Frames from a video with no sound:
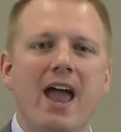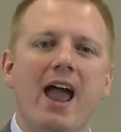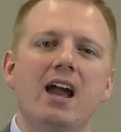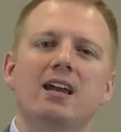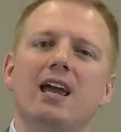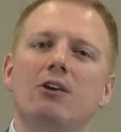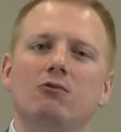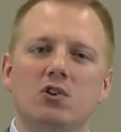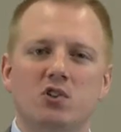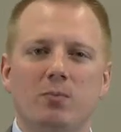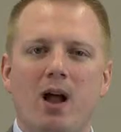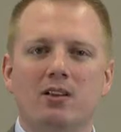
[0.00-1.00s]
and get
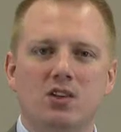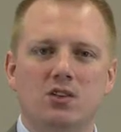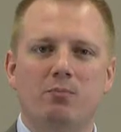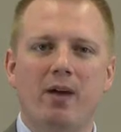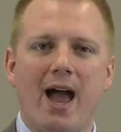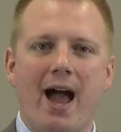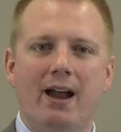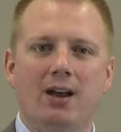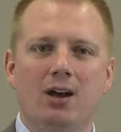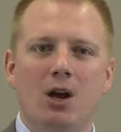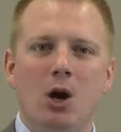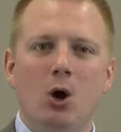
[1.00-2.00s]
responses back
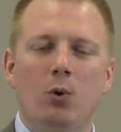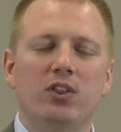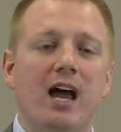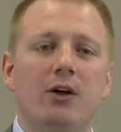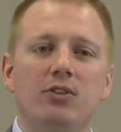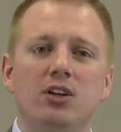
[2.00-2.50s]
without